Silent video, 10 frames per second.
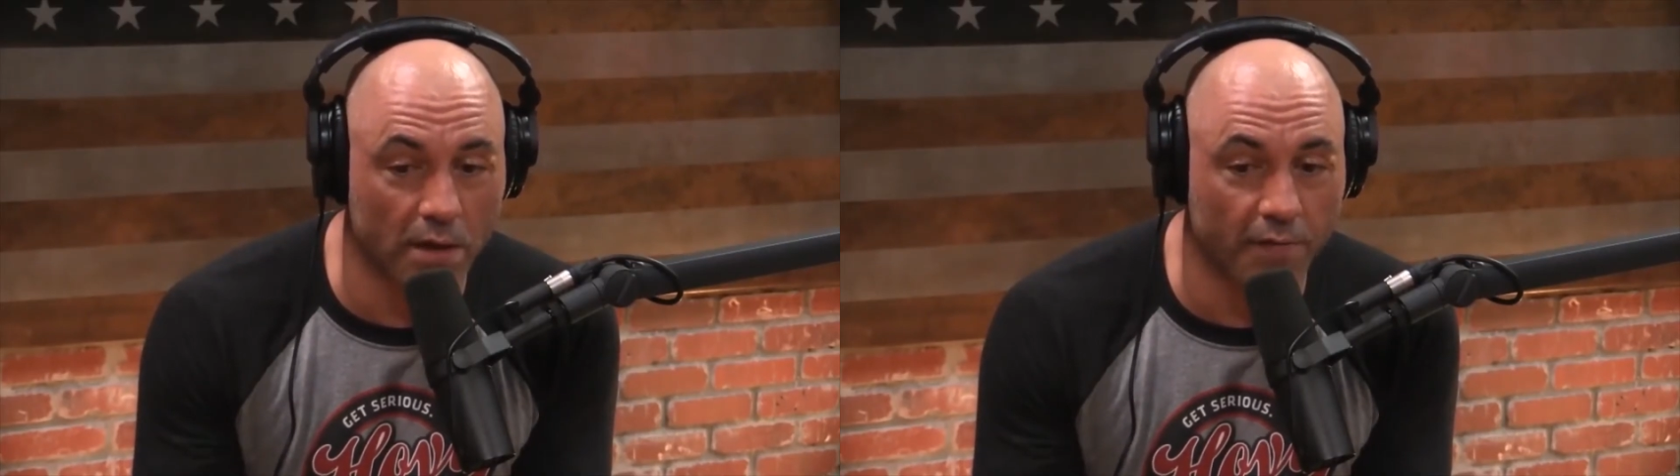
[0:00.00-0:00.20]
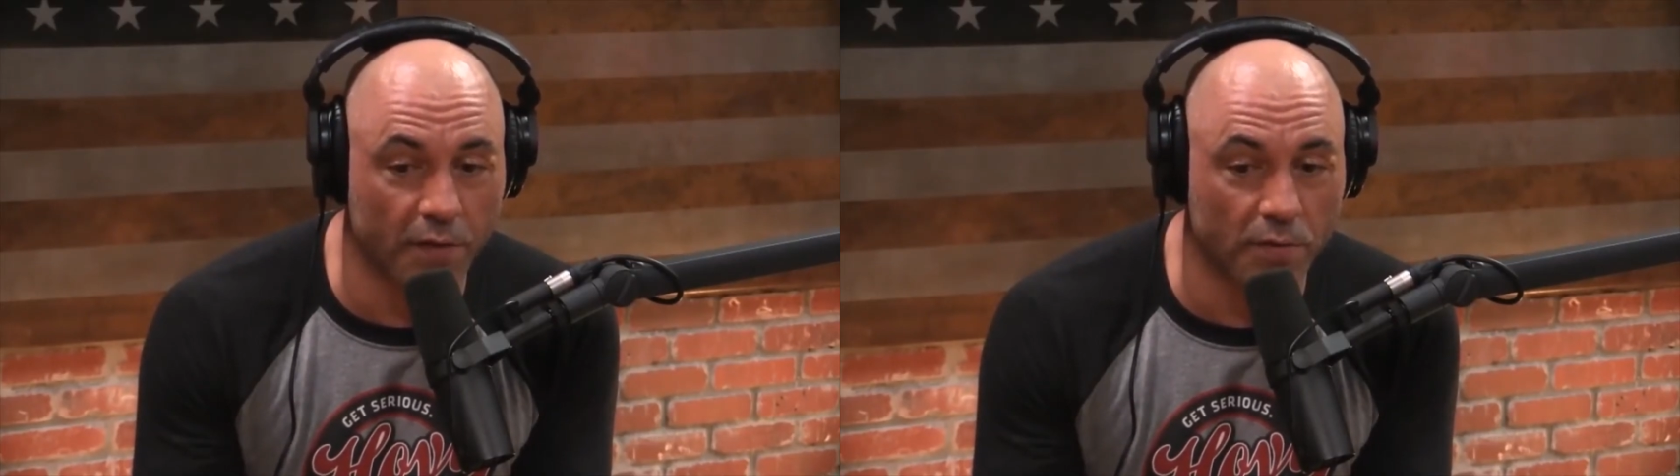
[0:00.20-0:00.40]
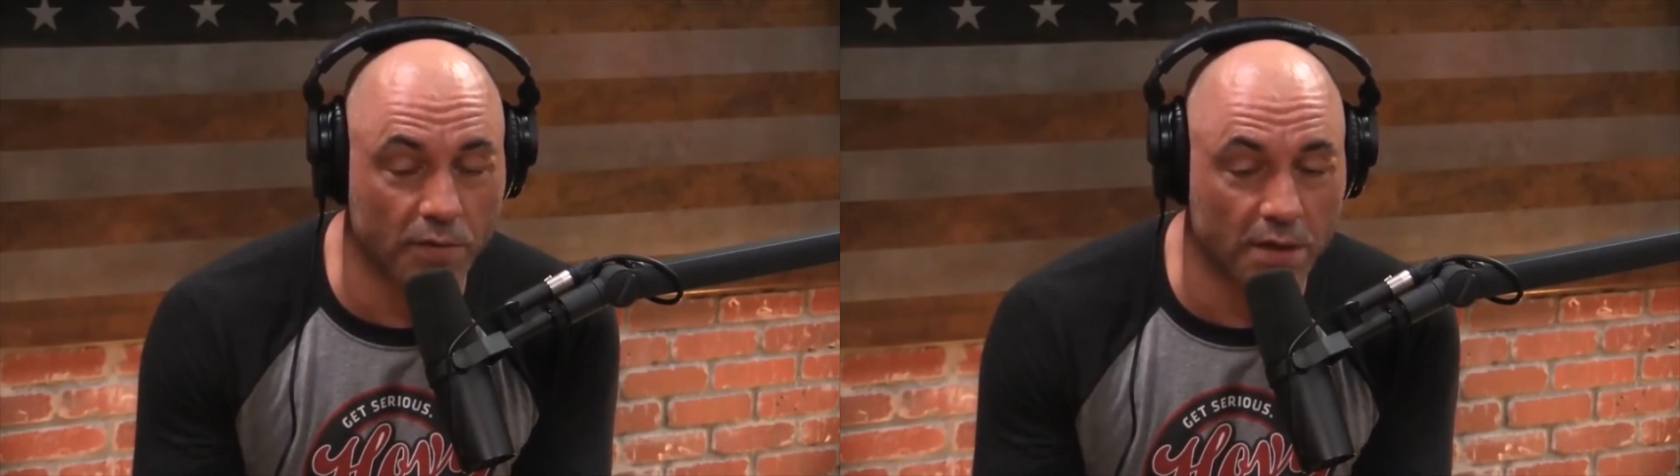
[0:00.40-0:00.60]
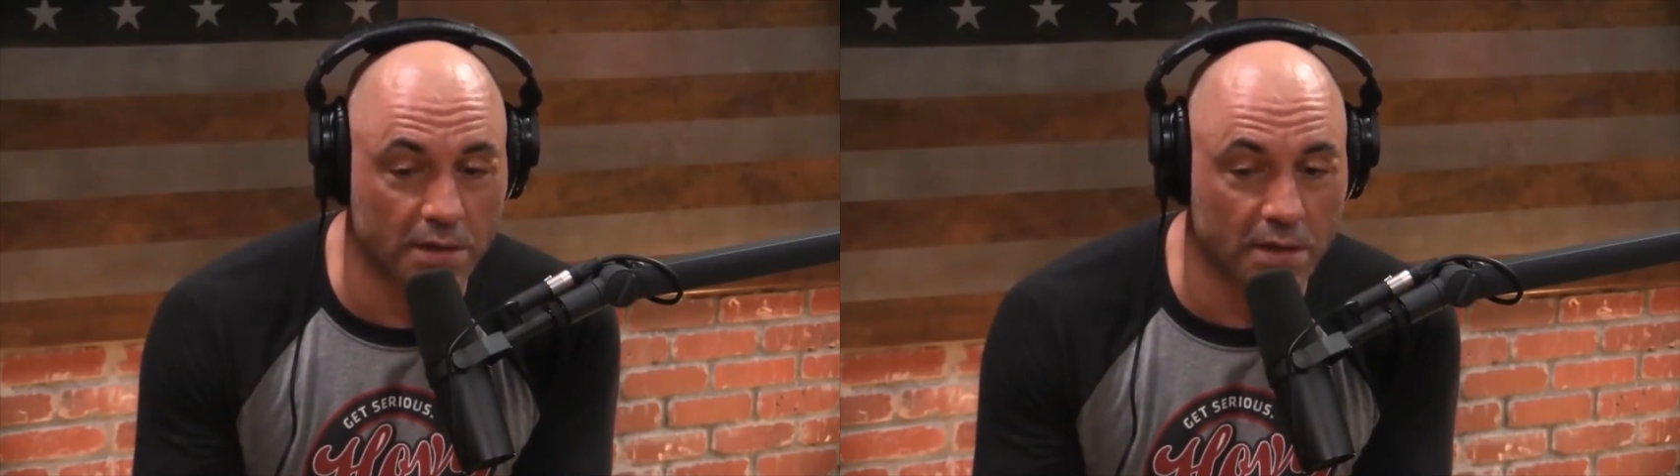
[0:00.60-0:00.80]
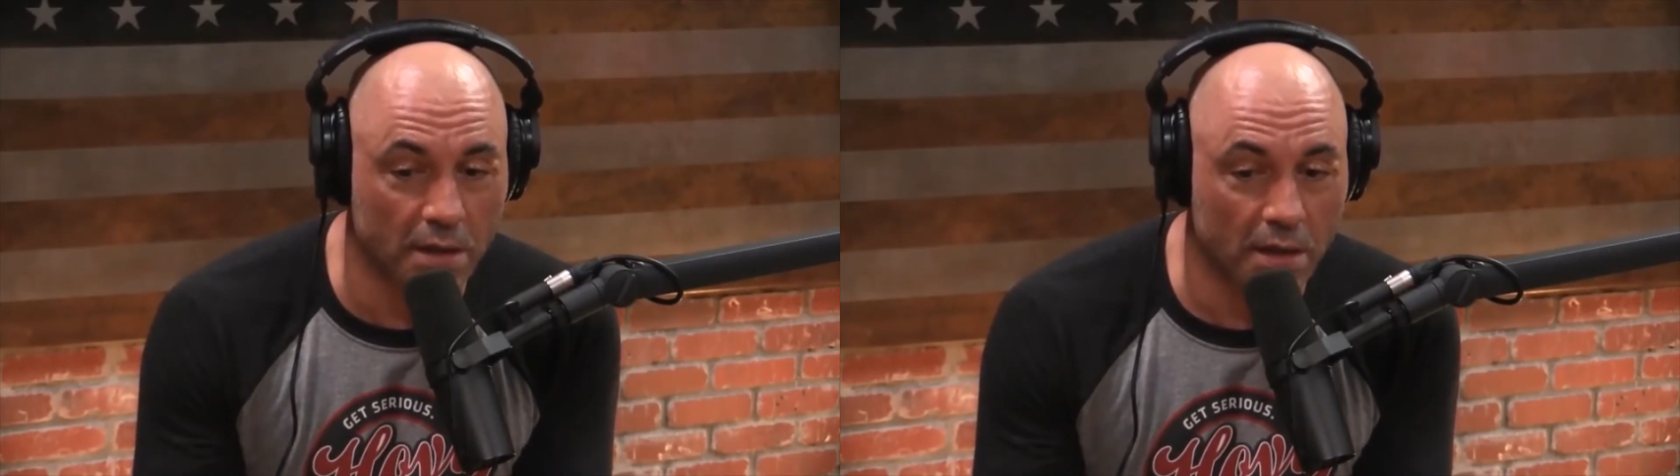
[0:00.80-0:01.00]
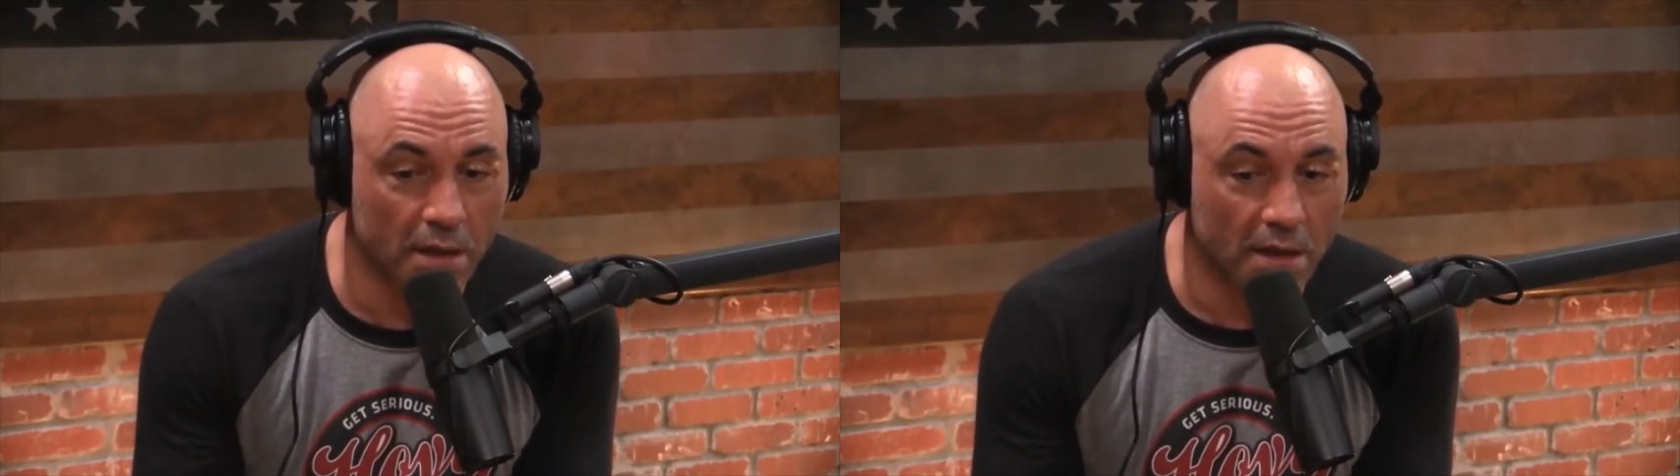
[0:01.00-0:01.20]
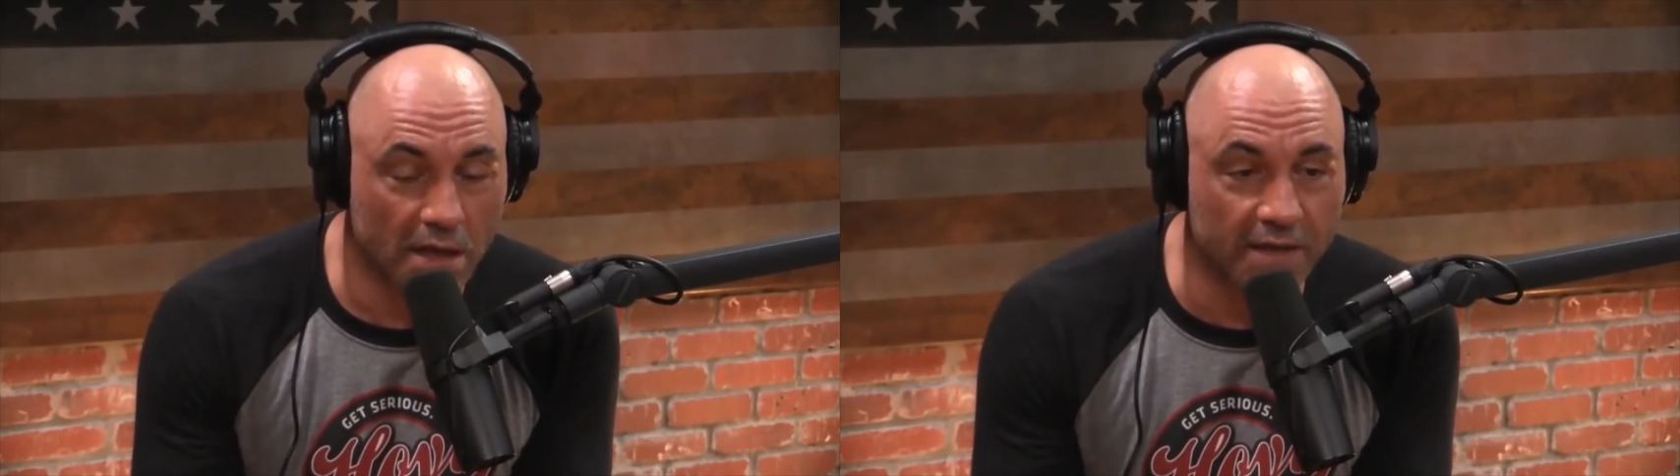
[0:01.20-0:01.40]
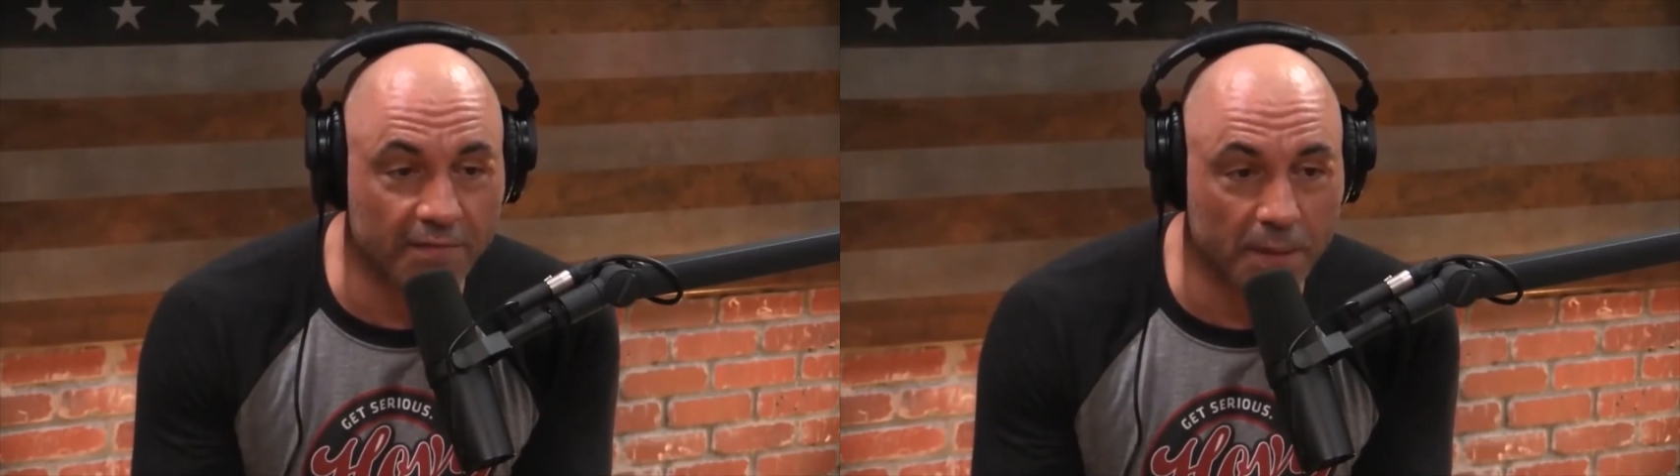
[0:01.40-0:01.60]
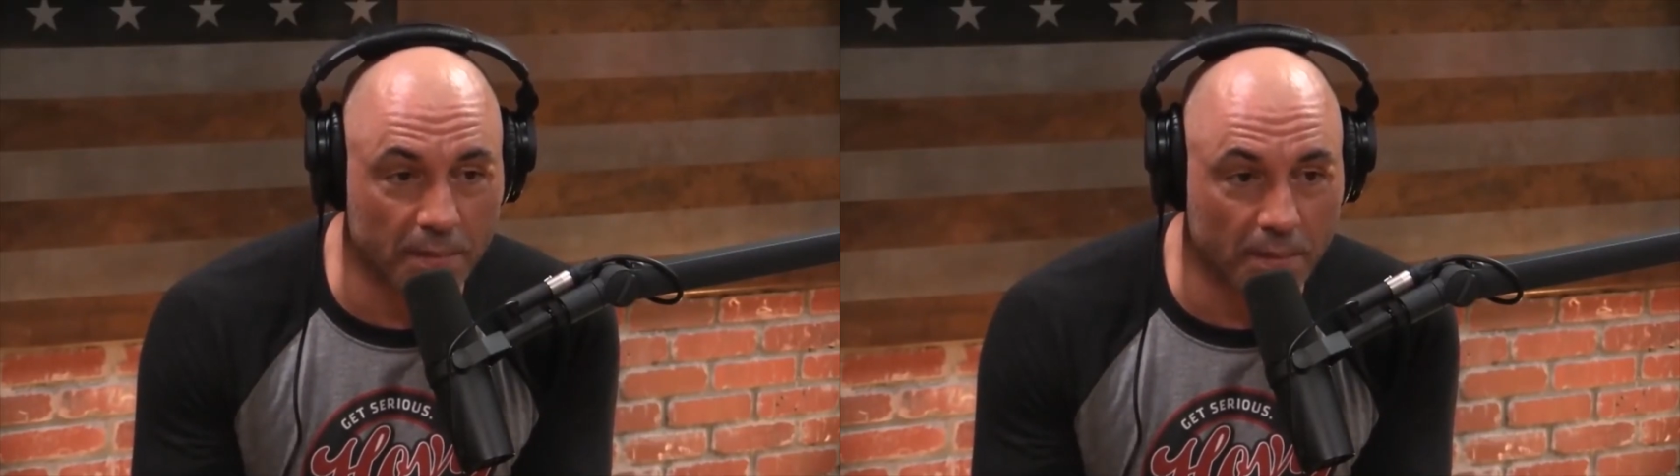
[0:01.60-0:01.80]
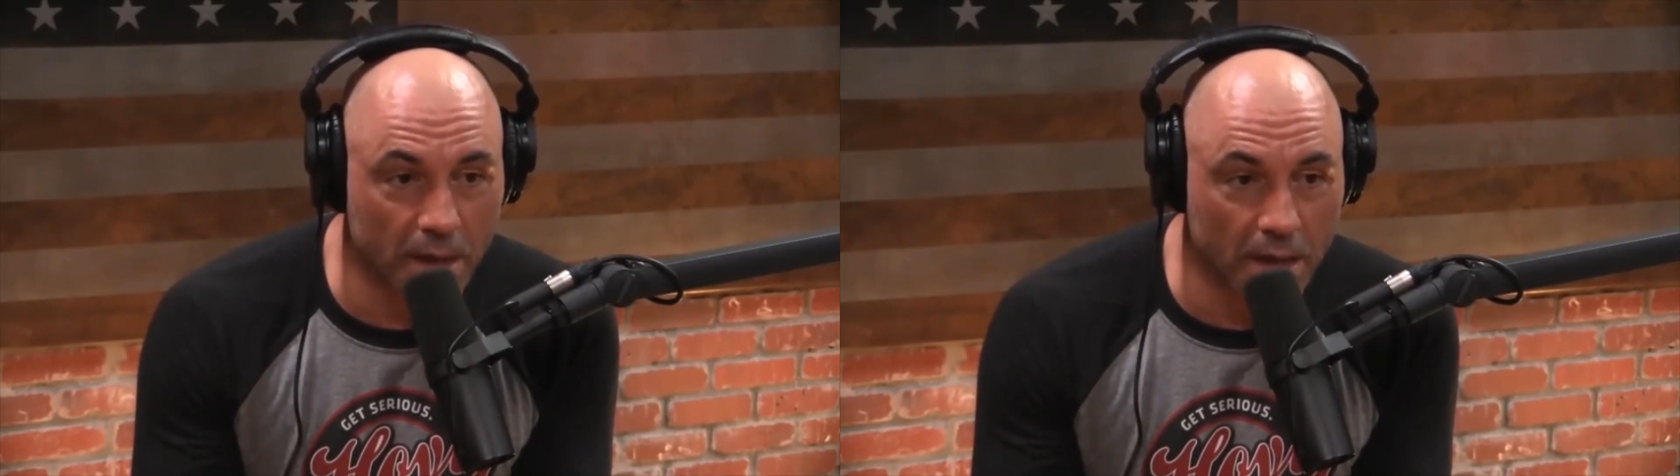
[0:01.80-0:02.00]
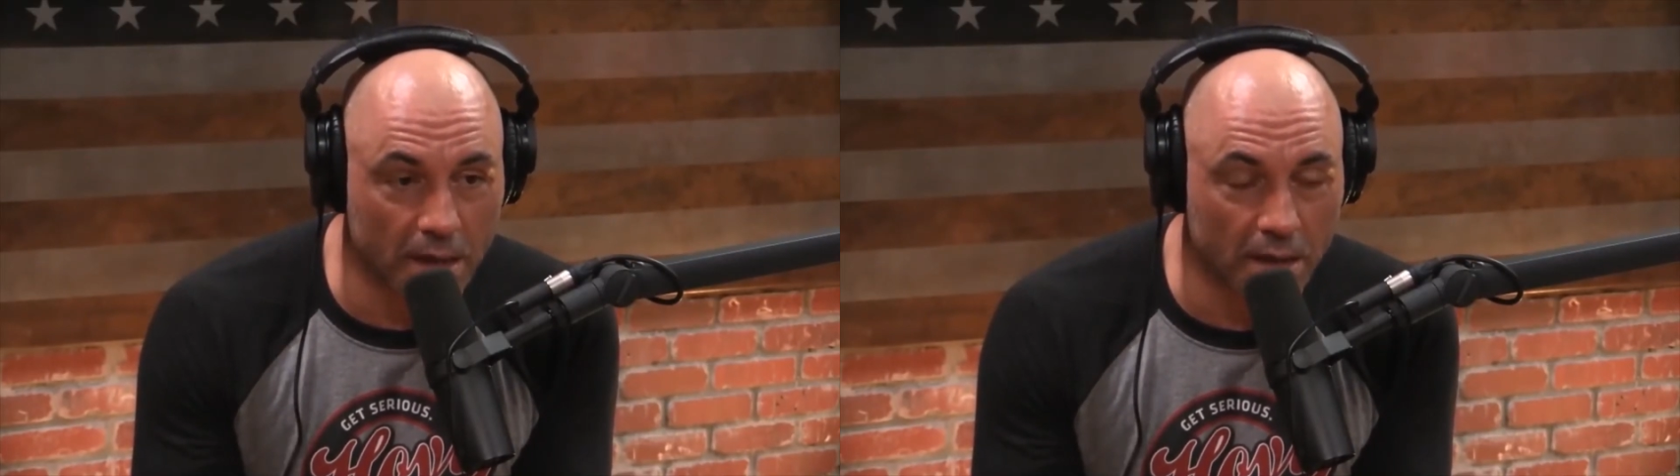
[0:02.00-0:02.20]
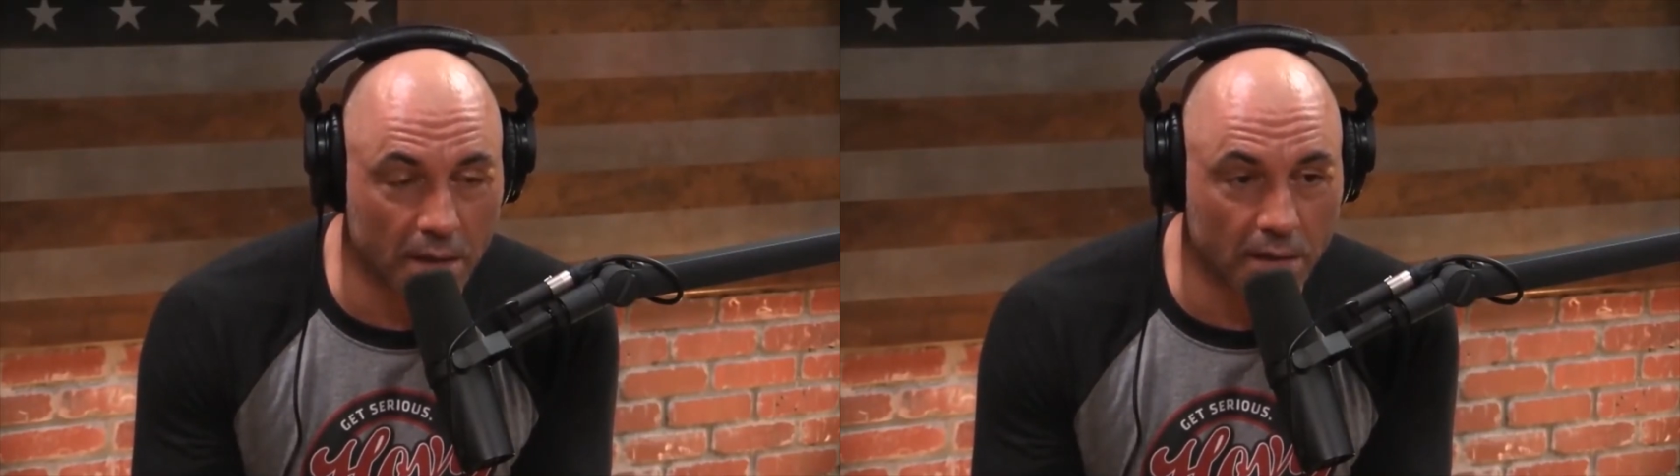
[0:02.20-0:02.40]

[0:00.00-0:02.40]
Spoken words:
if you just give people money,